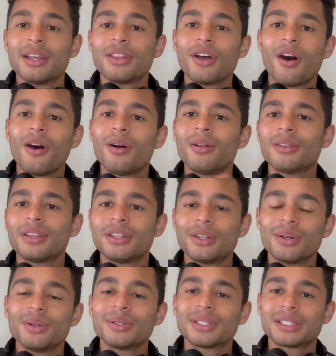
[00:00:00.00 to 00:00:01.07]
All of the
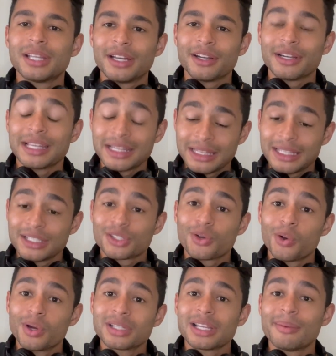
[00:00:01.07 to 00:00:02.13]
notes that are in these
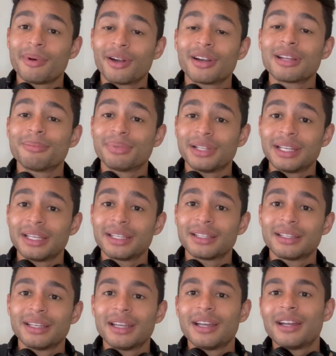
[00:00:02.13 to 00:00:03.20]
chords that I'm already playing
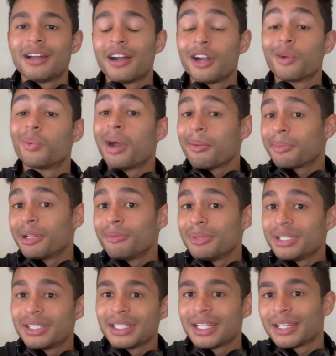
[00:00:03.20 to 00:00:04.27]
are what I'm going to be
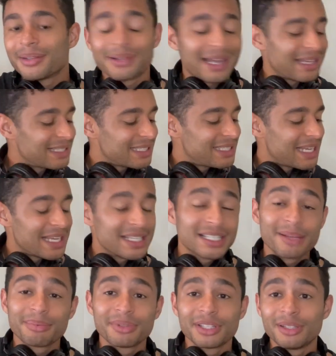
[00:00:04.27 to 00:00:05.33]
singing, right? I just changed it
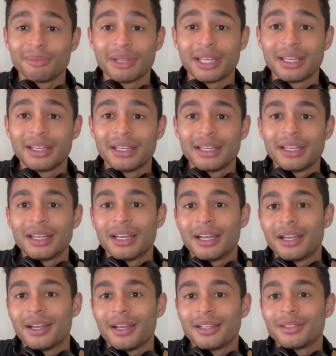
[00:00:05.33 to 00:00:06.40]
up a little bit.
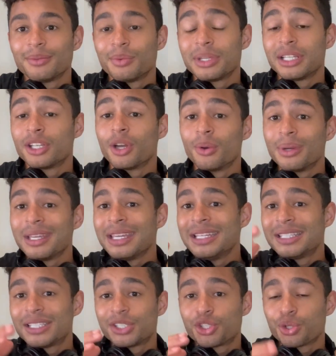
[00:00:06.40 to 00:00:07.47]
We could go each
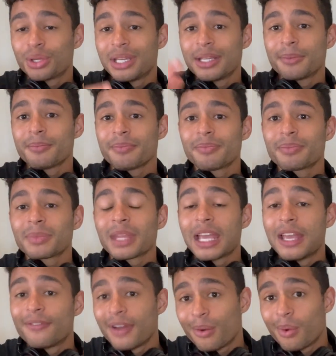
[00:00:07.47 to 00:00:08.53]
string
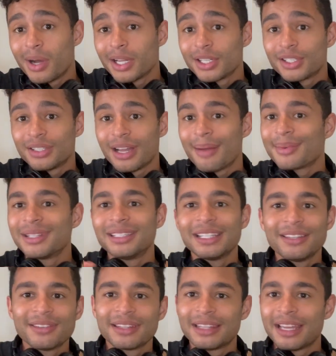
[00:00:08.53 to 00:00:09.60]
if I wanted to. I'm going to
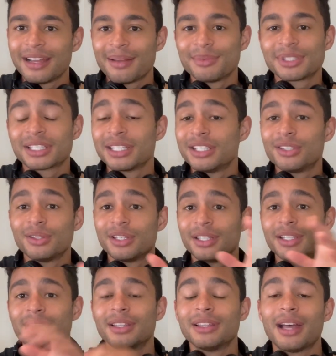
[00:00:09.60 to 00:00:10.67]
leave it there. I'm just going to do
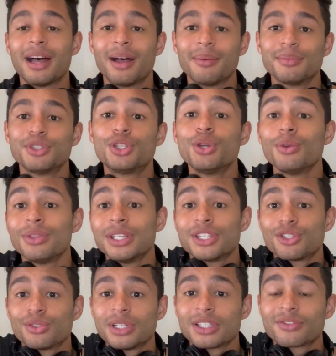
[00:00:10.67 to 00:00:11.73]
the two of these
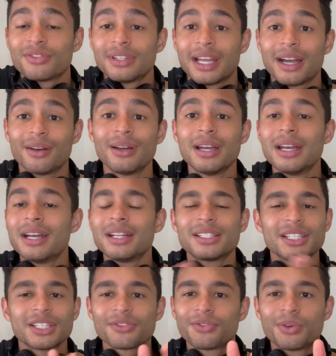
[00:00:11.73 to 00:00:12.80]
strings for now,
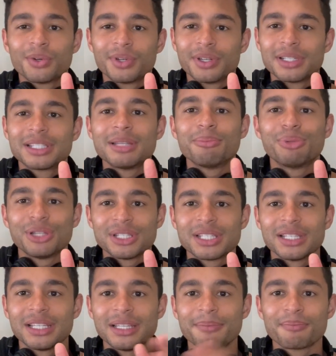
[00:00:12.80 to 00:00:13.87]
just for
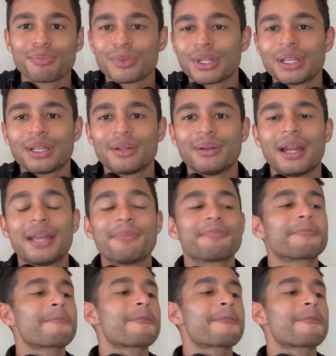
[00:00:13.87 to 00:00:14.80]
simplicity, right?